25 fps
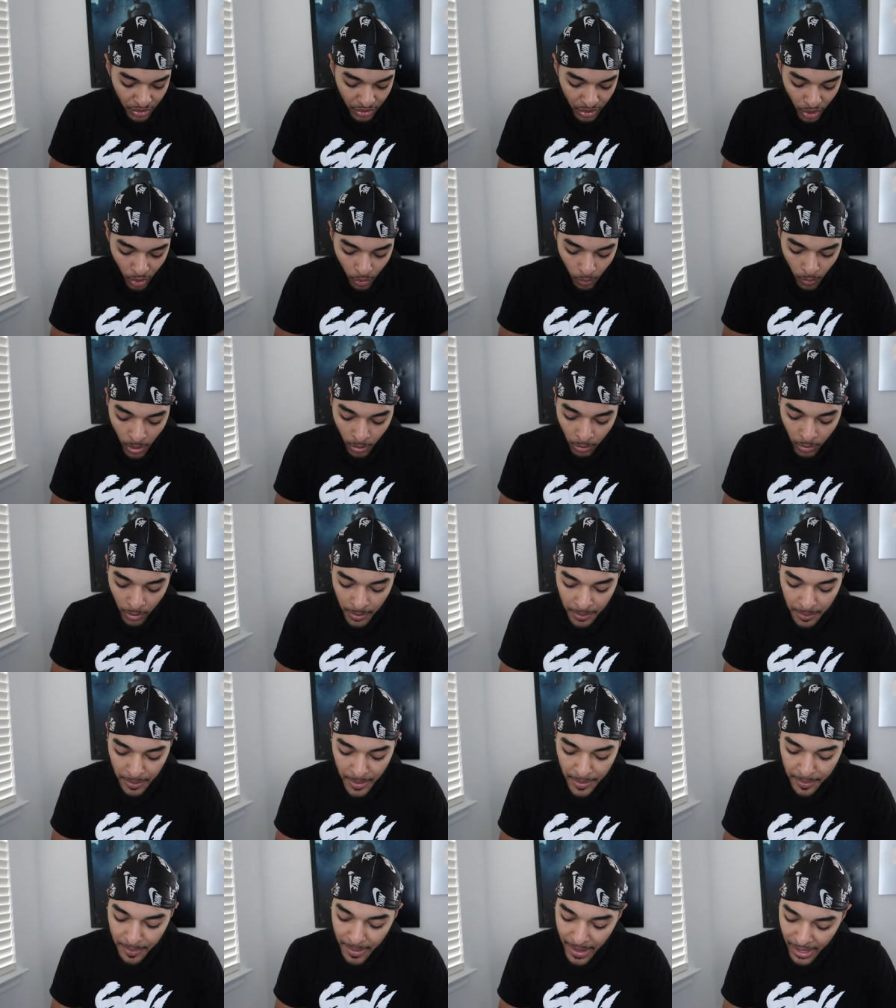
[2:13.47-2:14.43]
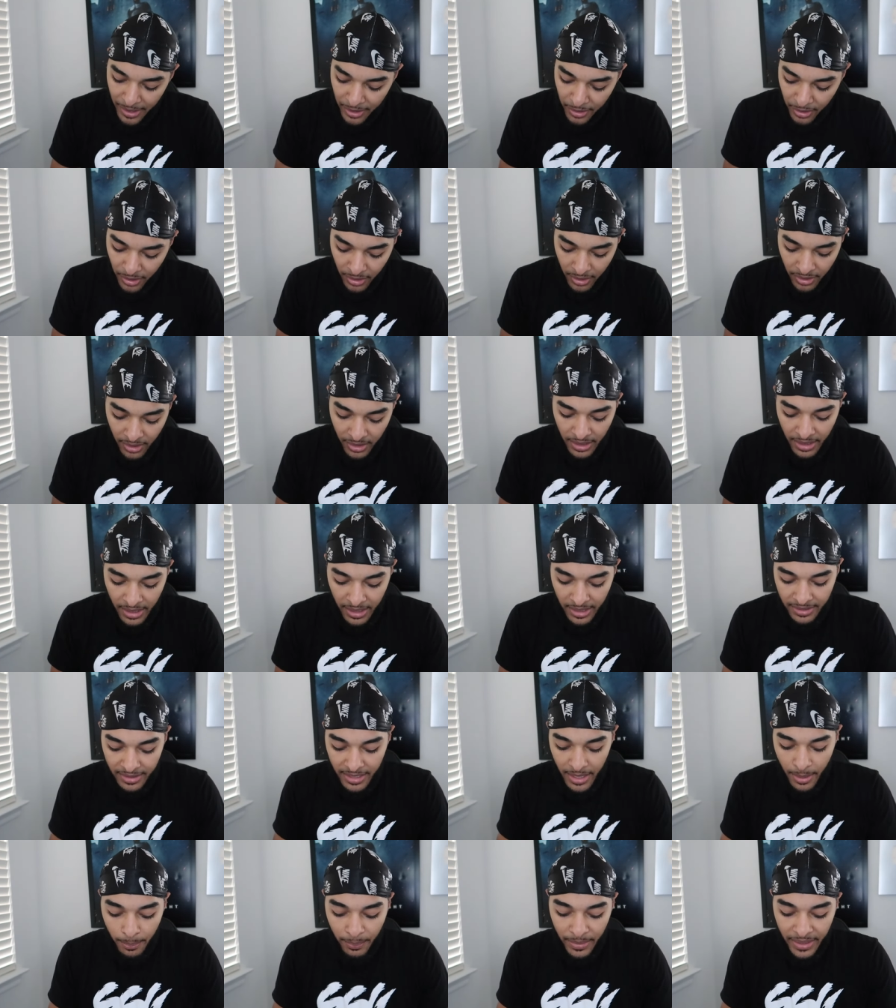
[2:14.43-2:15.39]
you know, what would be better
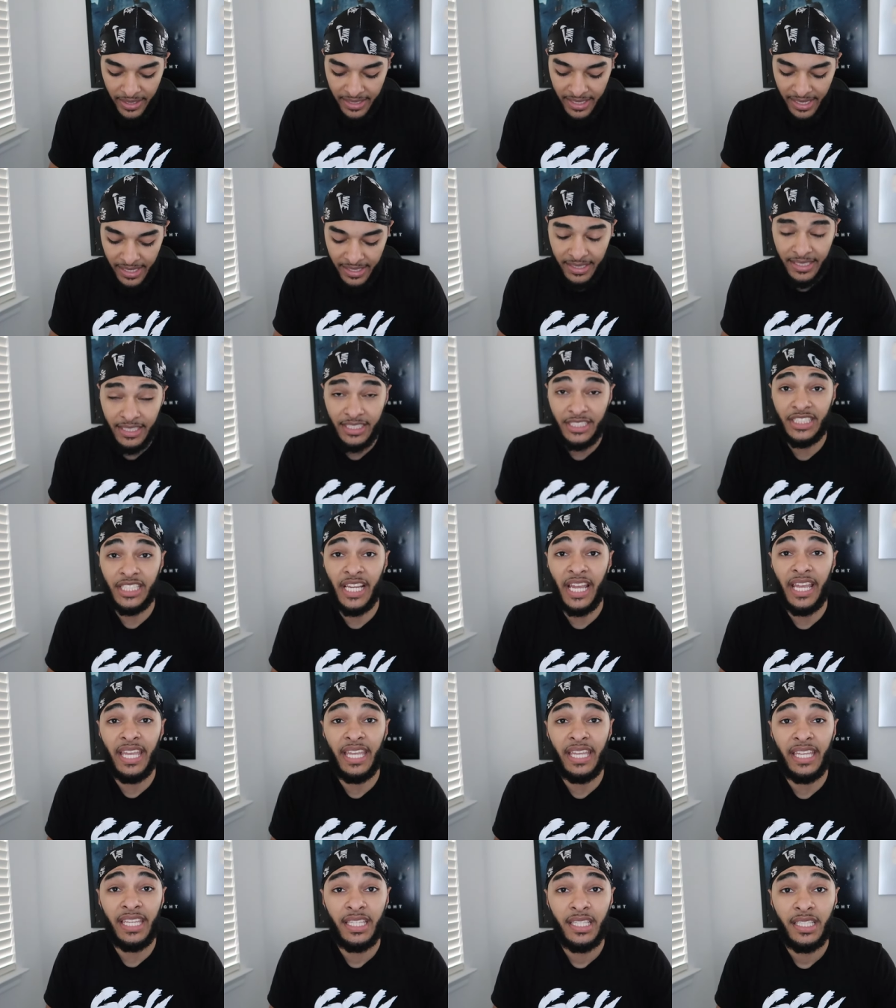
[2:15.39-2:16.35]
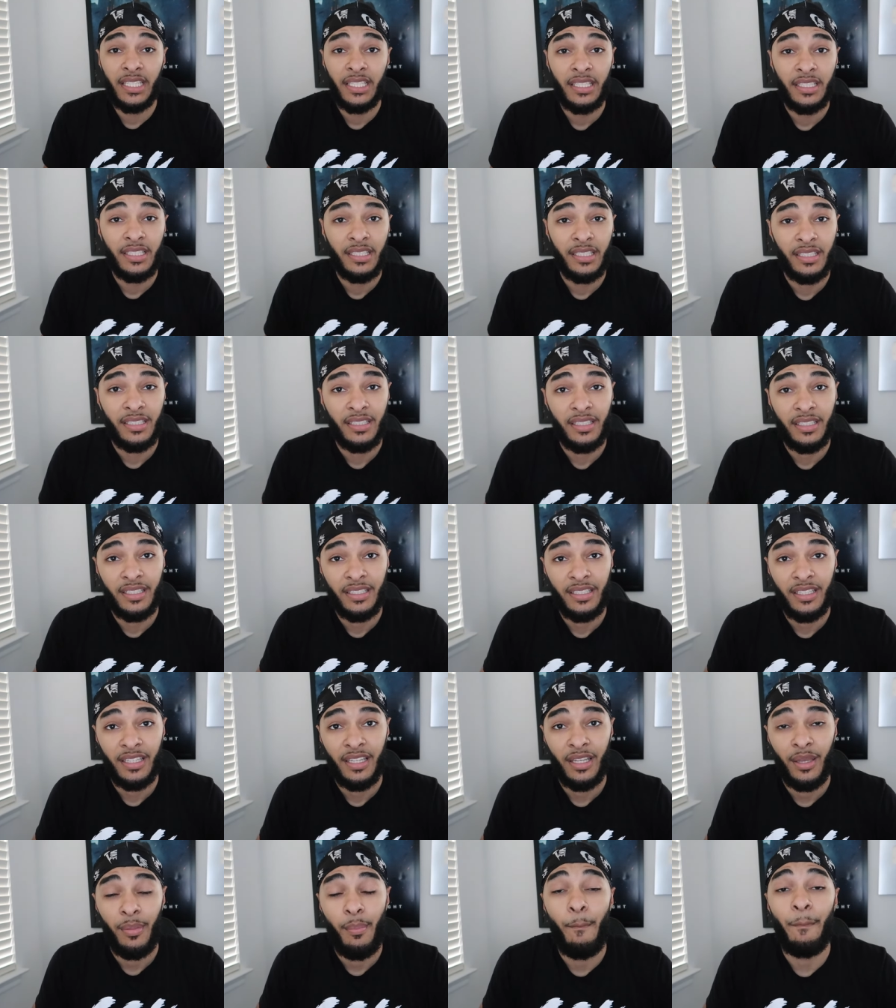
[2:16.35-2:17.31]
than me getting a chain?
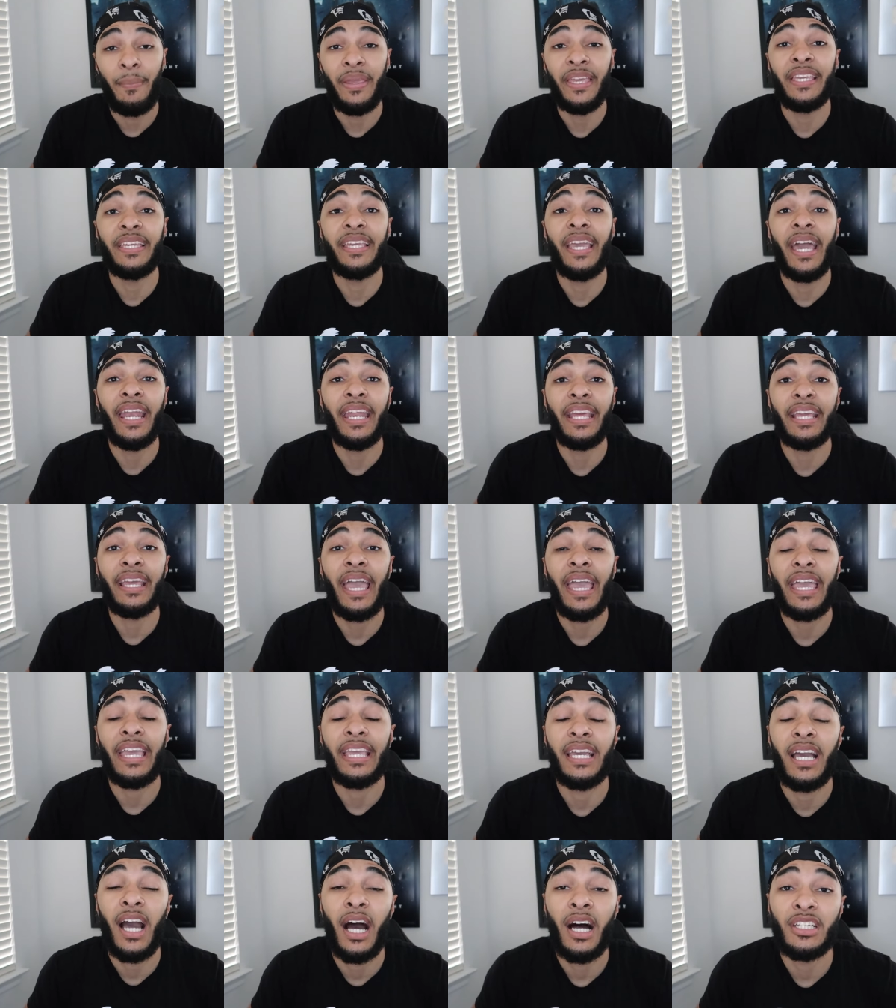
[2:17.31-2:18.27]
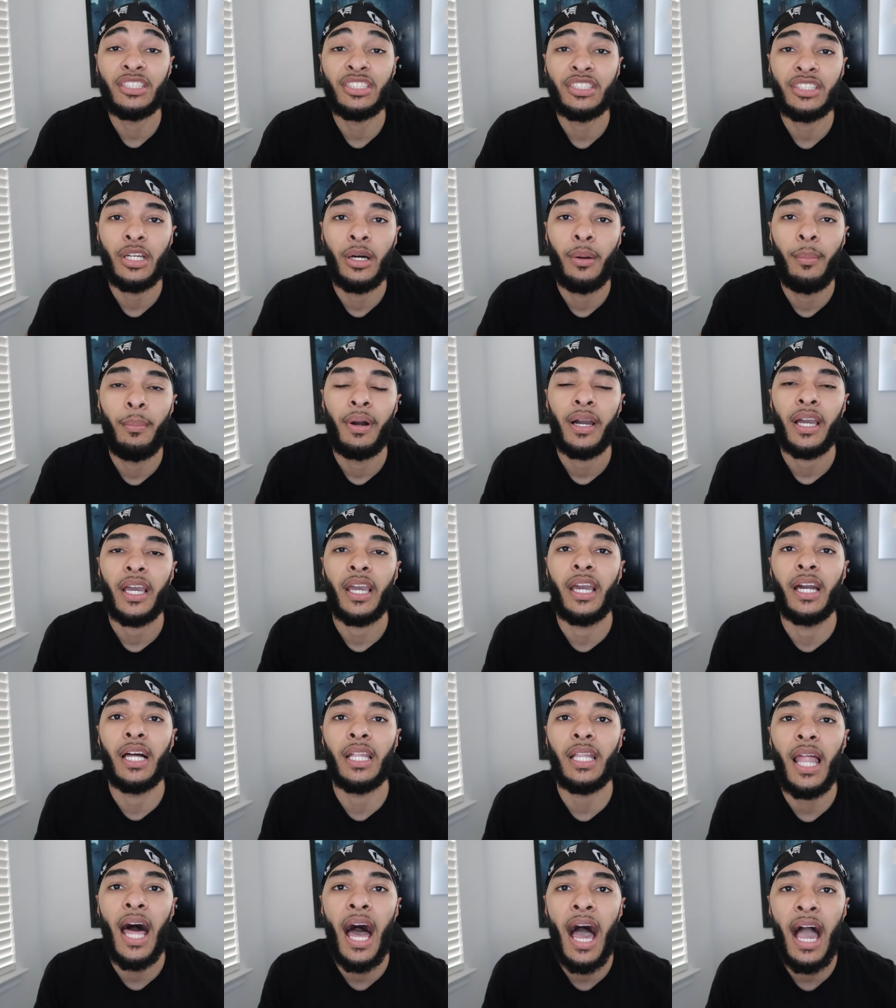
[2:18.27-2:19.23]
Me getting a custom
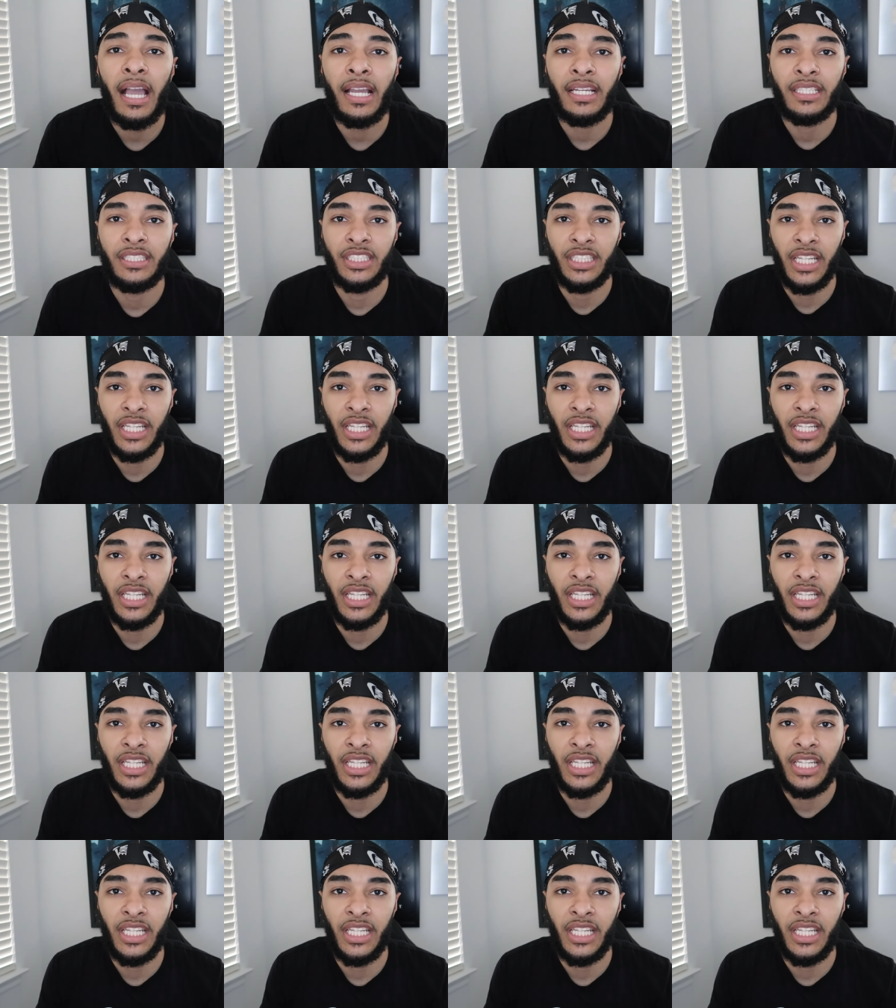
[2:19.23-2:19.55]
Glock